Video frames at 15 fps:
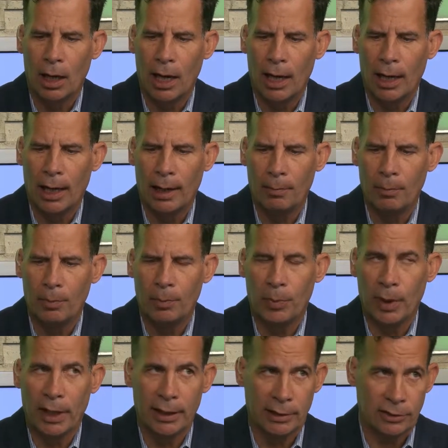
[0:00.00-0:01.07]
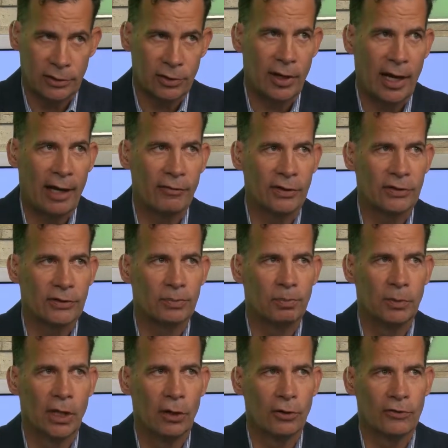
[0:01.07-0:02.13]
But as Travis
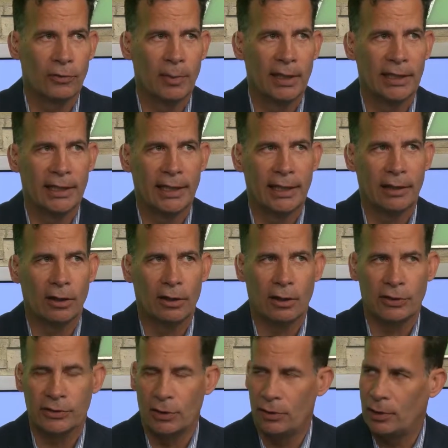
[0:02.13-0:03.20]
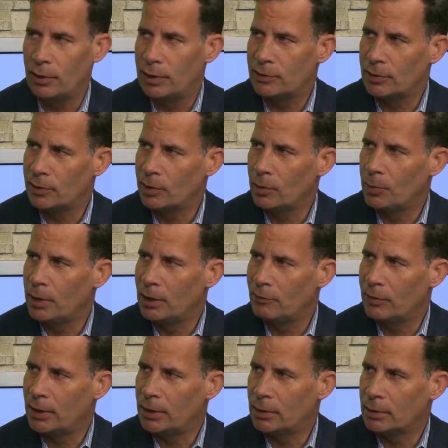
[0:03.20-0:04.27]
knows from Indiana also, there is a little bit
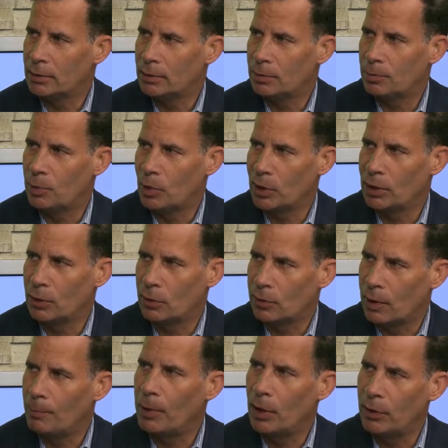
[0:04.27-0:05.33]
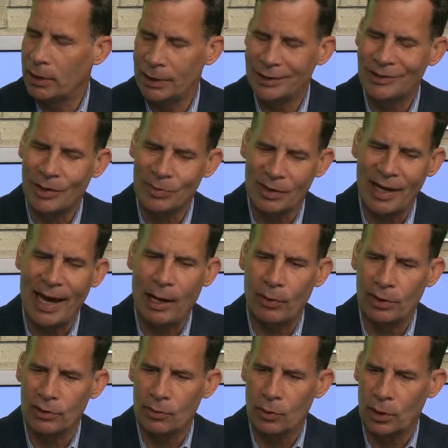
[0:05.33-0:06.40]
of a political component in terms of
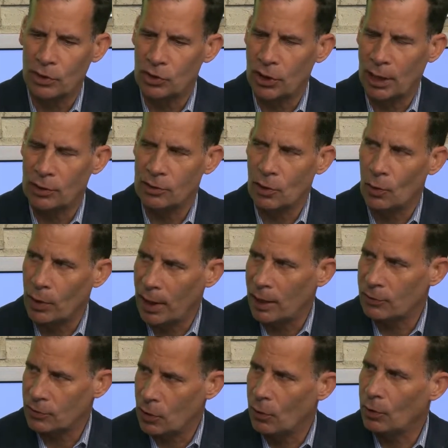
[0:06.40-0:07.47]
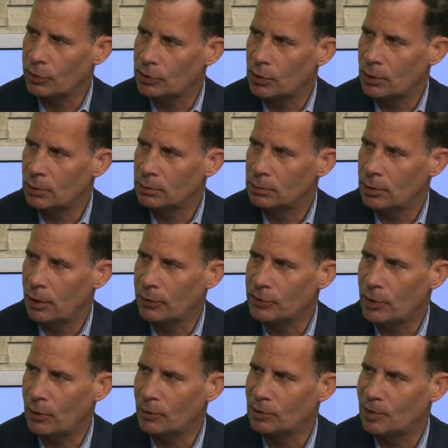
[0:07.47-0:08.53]
how it's sort of changed courthouse culture also.